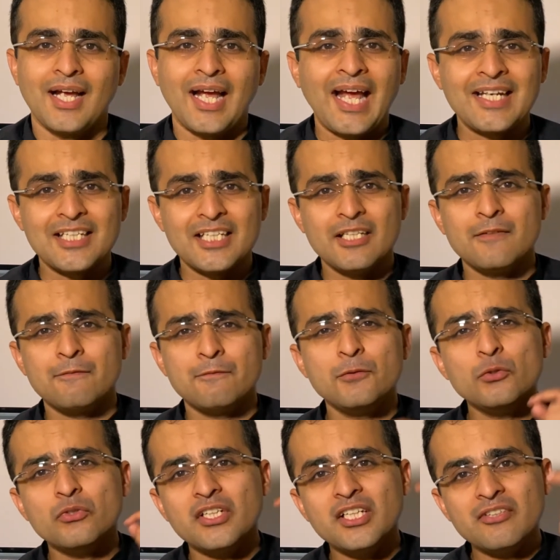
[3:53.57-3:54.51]
And if
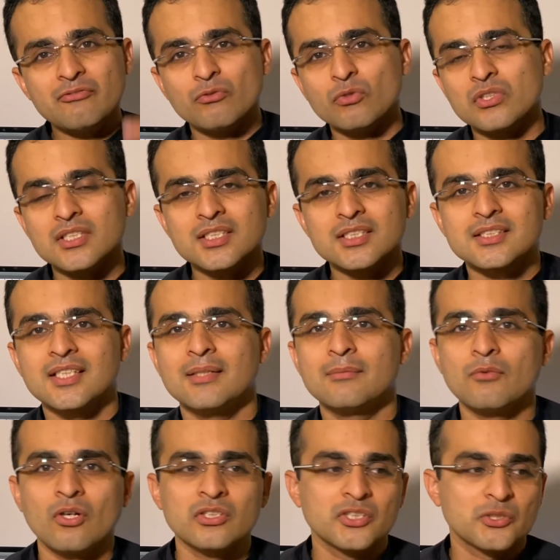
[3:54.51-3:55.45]
you refocus
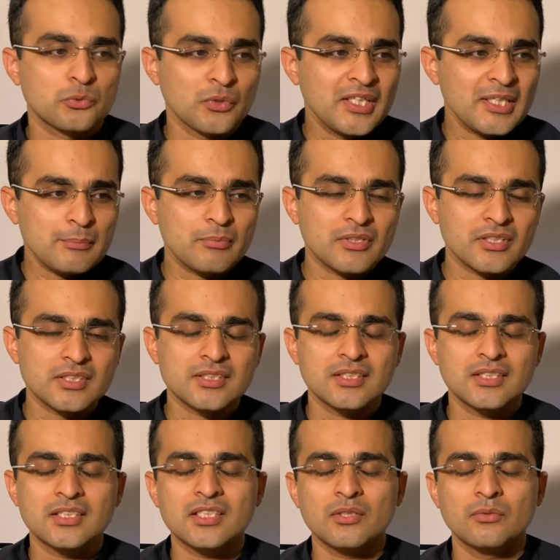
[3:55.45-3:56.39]
them on the
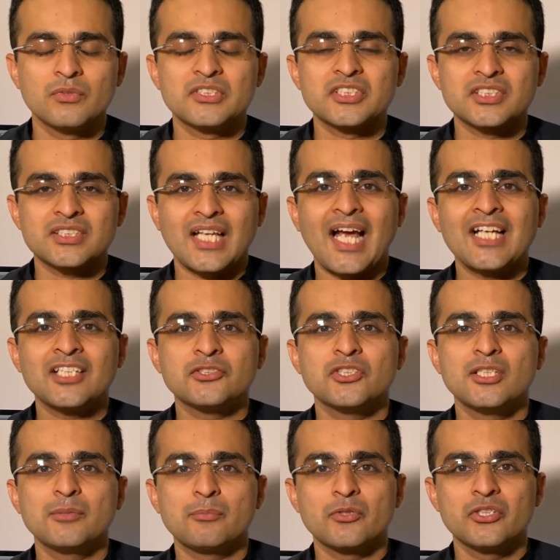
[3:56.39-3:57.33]
20% which is
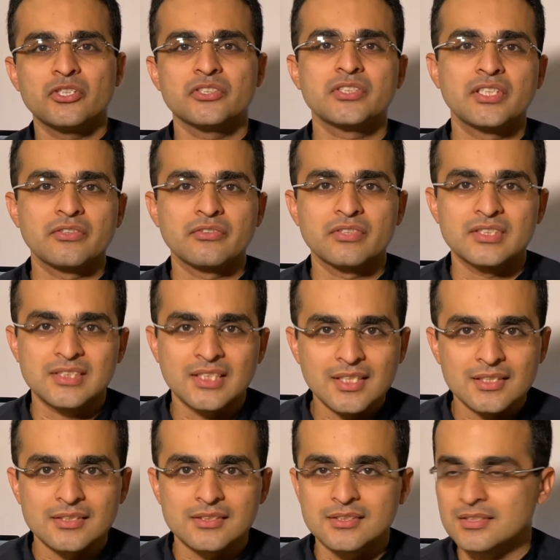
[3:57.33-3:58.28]
actually producing
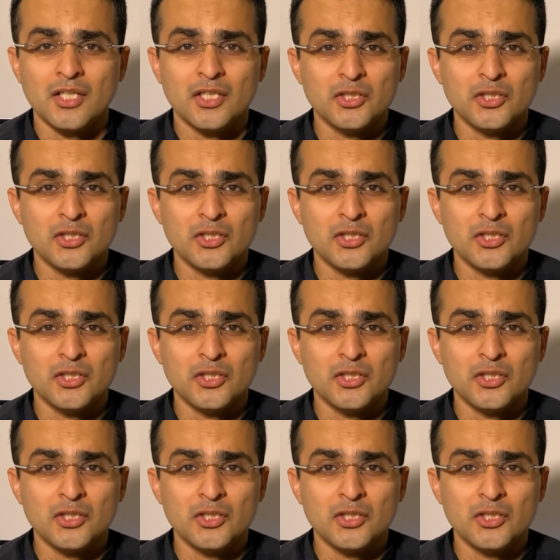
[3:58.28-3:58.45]
results,